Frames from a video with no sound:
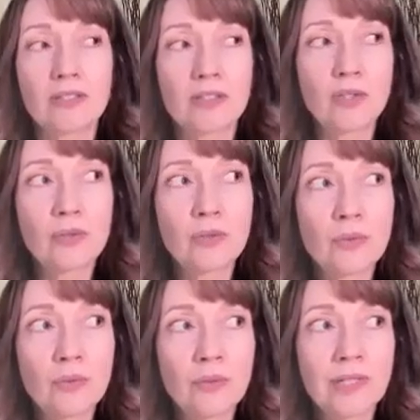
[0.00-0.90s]

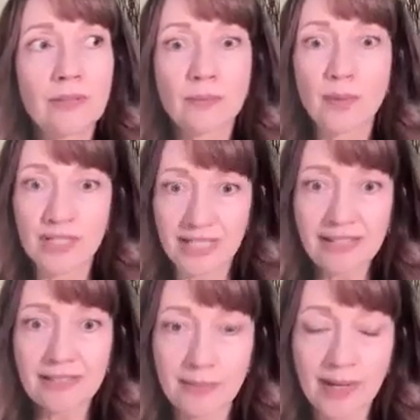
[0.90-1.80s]
to
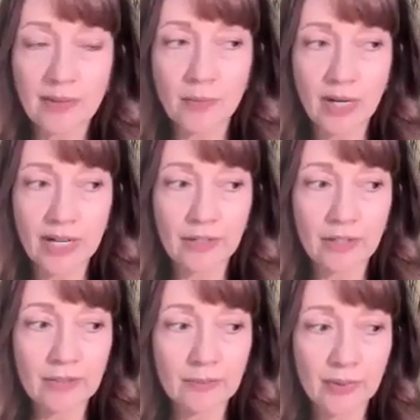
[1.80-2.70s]
protect the month
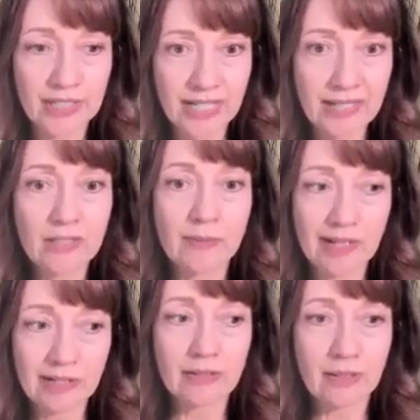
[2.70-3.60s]
prior, protect the
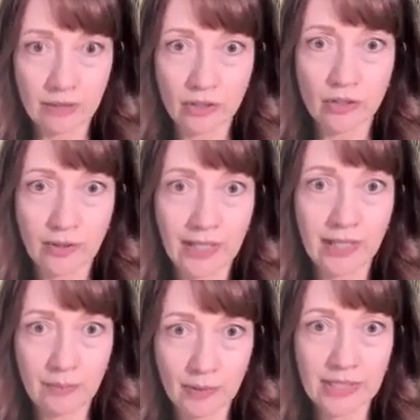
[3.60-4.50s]
month during,
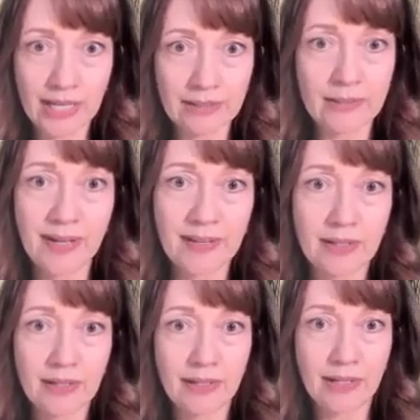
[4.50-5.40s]
and protect the
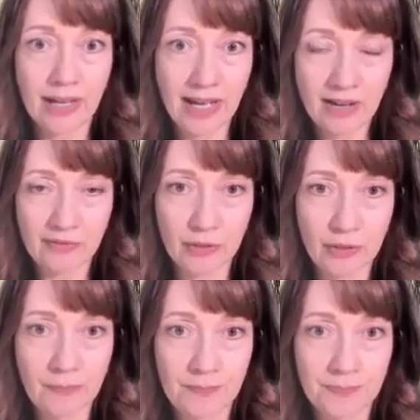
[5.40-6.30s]
month
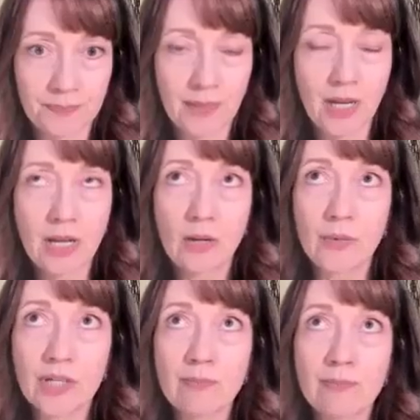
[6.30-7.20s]
after,
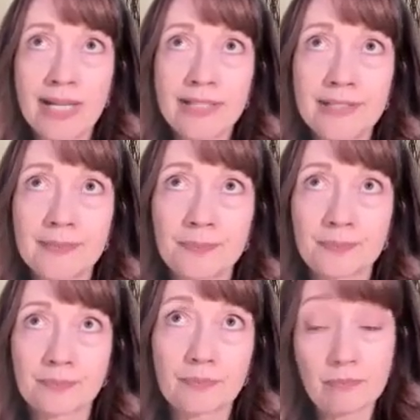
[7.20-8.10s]
which meant
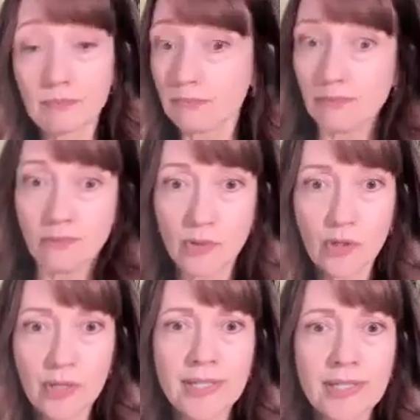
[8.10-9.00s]

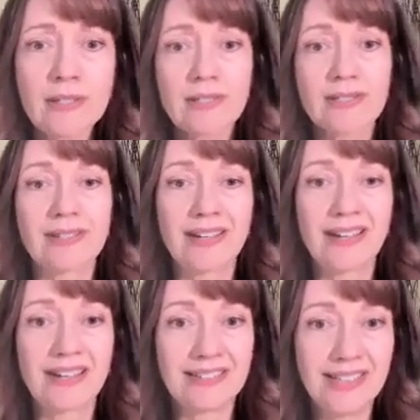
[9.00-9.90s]
choices.
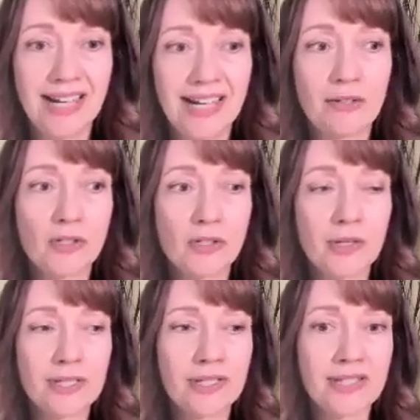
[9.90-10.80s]
Now
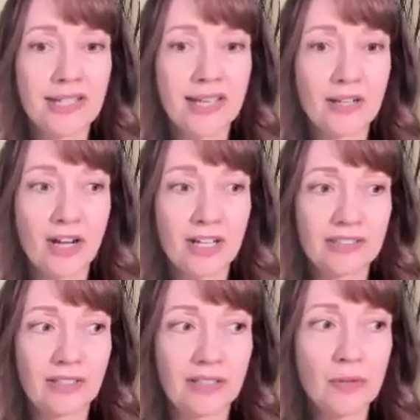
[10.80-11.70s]
choices as I got
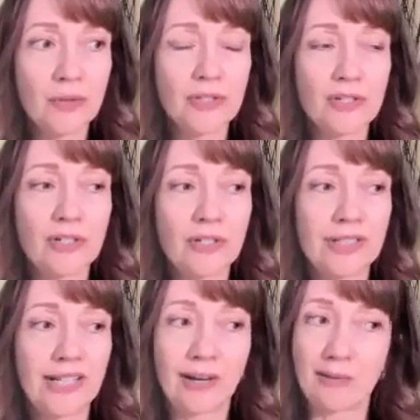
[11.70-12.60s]
closer
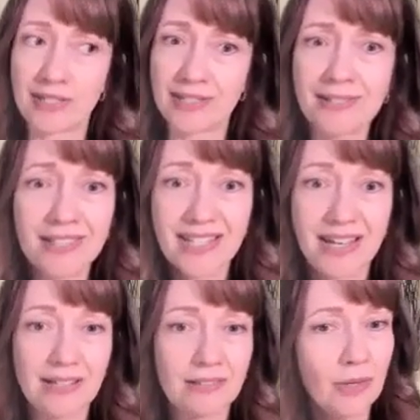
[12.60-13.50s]
that I was still
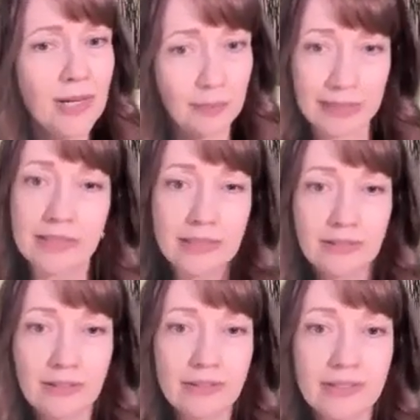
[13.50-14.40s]
saying, do I really
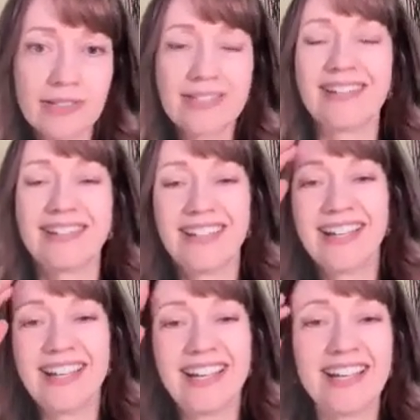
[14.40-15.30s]
need to do this?
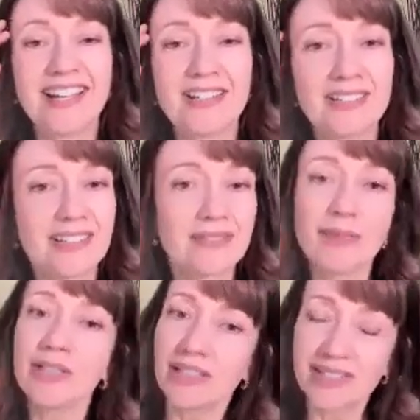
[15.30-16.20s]

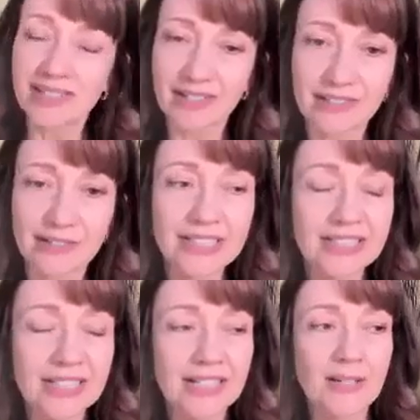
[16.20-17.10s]
But I stuck to it.
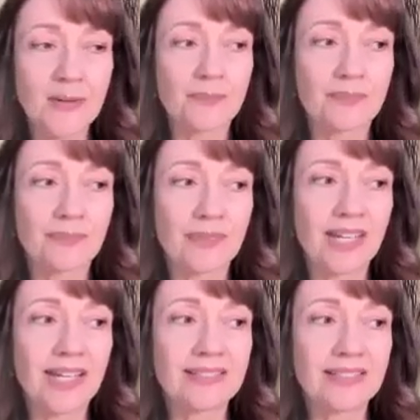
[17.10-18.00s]

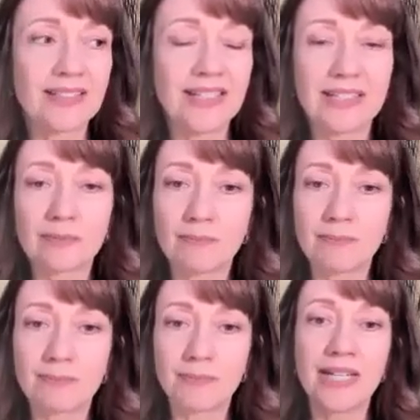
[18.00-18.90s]
And it
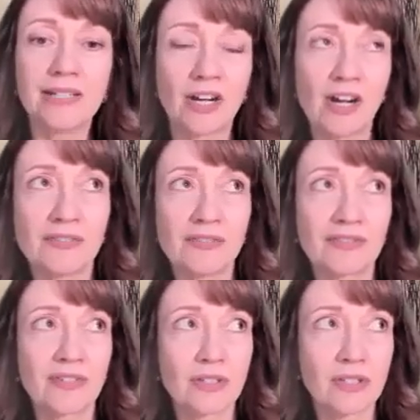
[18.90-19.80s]
paid off
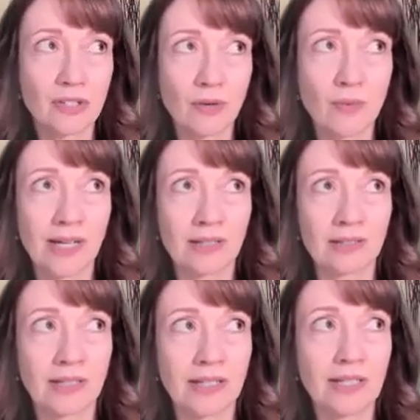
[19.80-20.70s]
so
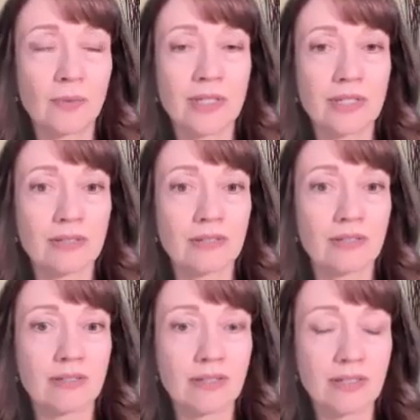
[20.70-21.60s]
well. It was
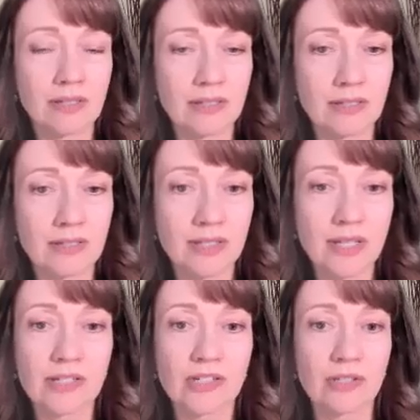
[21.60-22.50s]

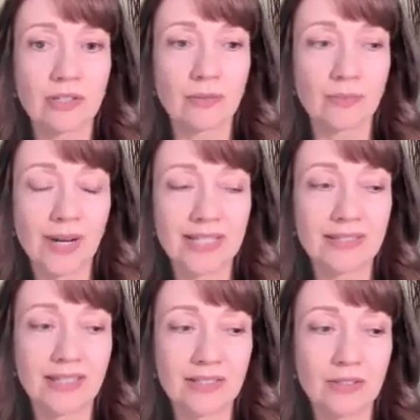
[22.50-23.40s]
such the
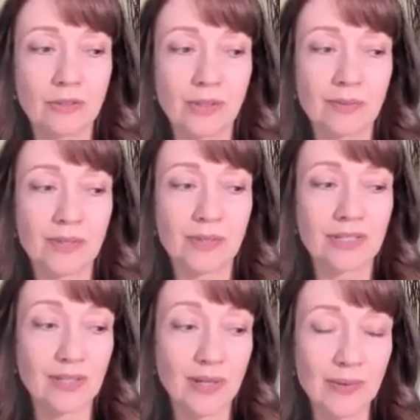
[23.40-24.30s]
right thing to do. I was
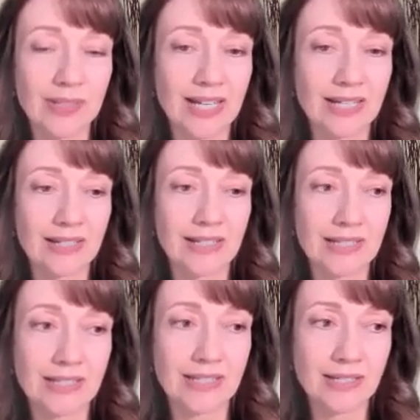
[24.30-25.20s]
so glad
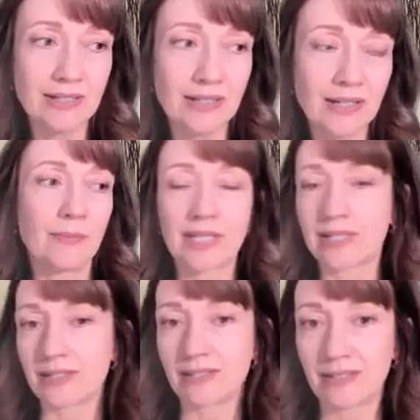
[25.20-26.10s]
I did
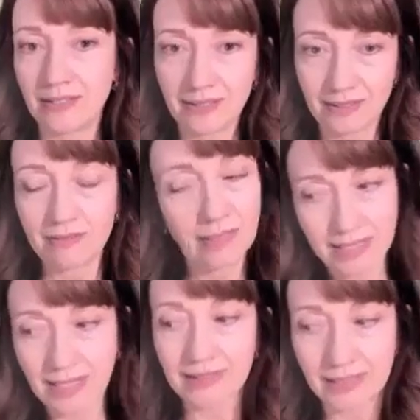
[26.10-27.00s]
because
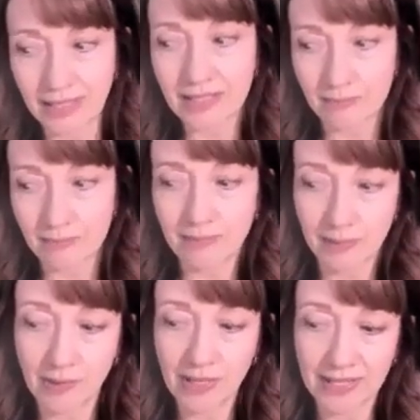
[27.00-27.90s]
exactly as
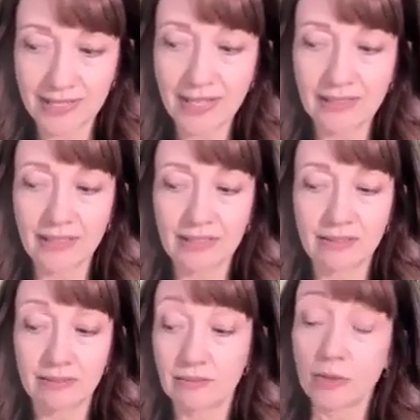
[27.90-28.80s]
people had said, it
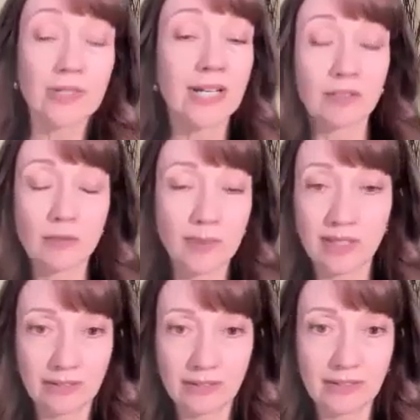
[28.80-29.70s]
turned out to be
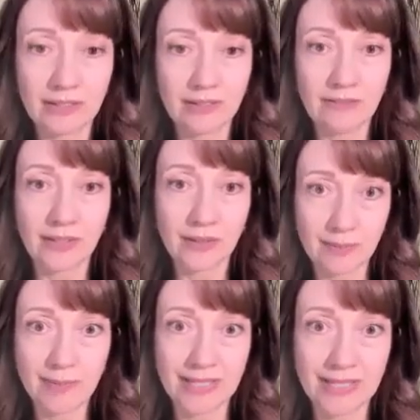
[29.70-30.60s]
a very
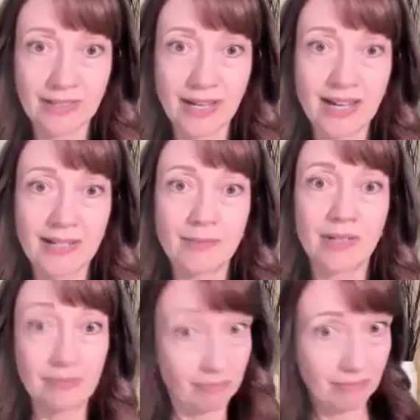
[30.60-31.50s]
busy time
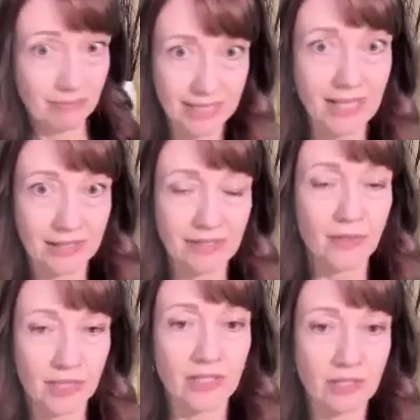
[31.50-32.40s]
exactly for
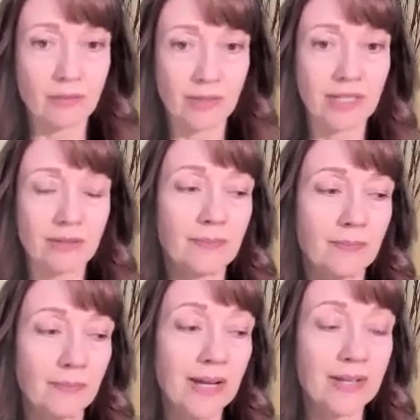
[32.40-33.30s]
these 3
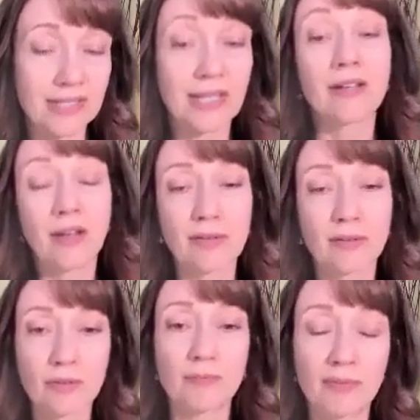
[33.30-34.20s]
months and
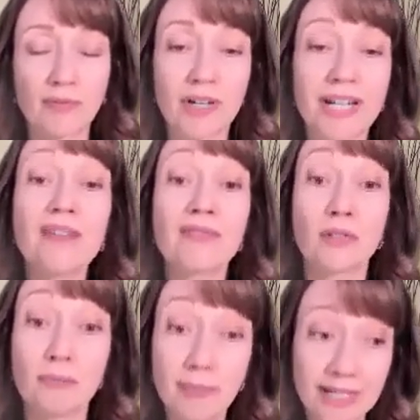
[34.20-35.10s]
others before and
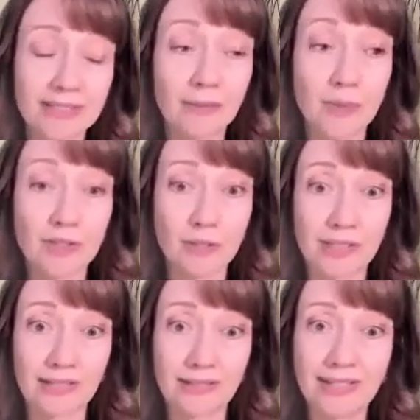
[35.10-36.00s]
after. But it was good
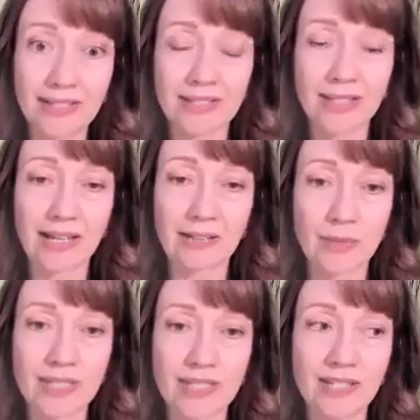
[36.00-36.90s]
that this had
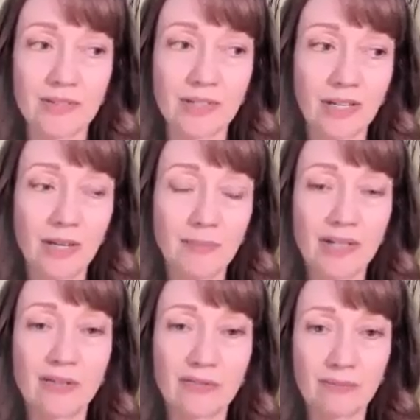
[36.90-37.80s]
received a bit
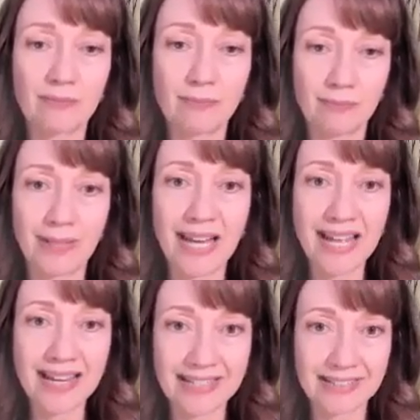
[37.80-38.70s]
of
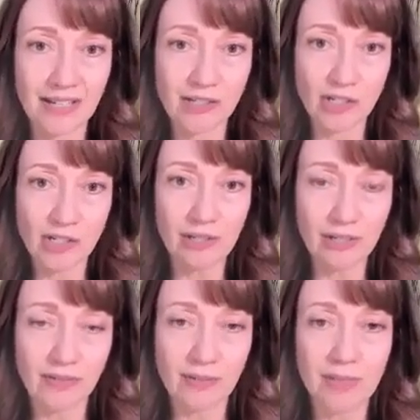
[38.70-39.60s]
planning
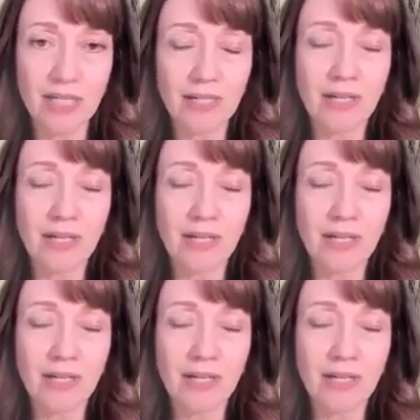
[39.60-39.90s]
attention from me